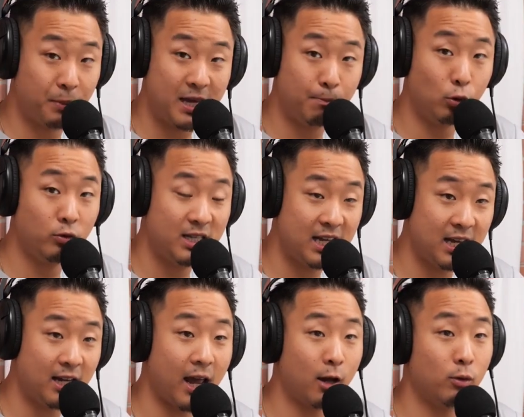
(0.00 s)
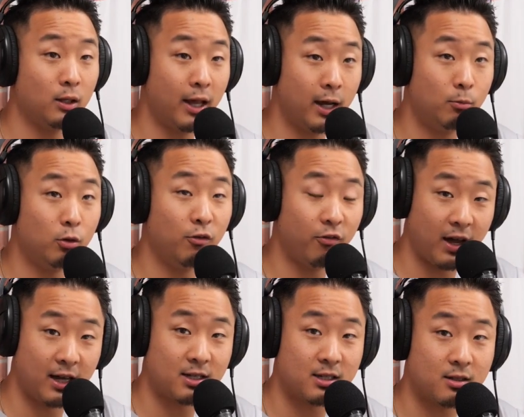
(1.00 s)
People need a relatable
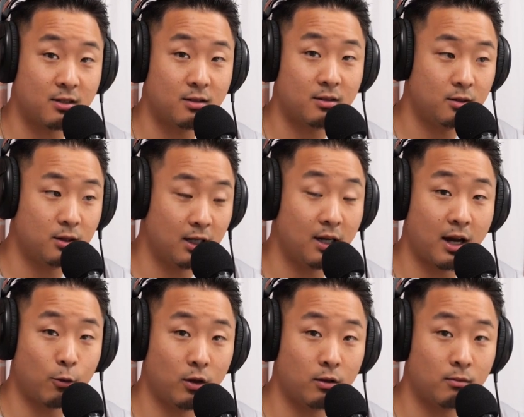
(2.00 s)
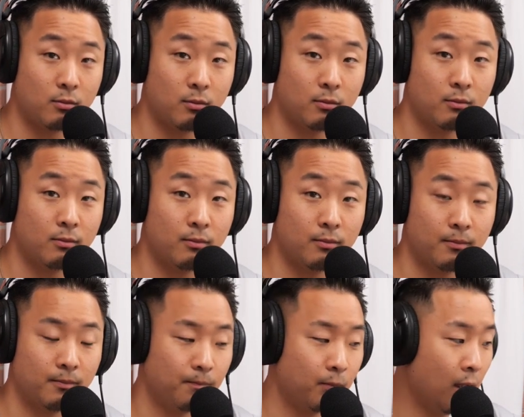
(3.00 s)
face to connect with. To this day.
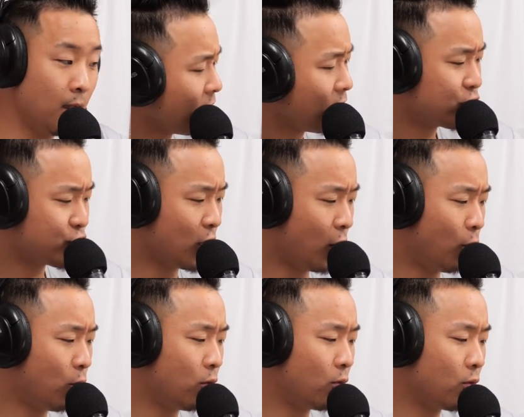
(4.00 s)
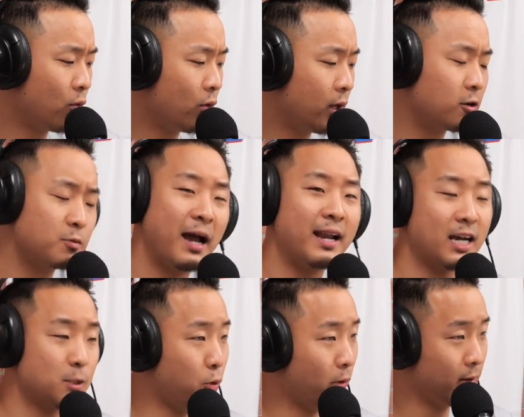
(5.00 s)
So here's my next
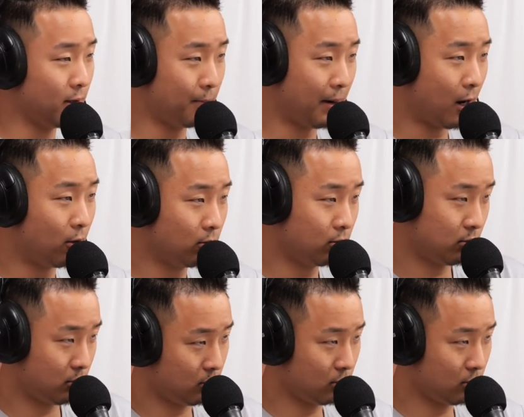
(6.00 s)
point about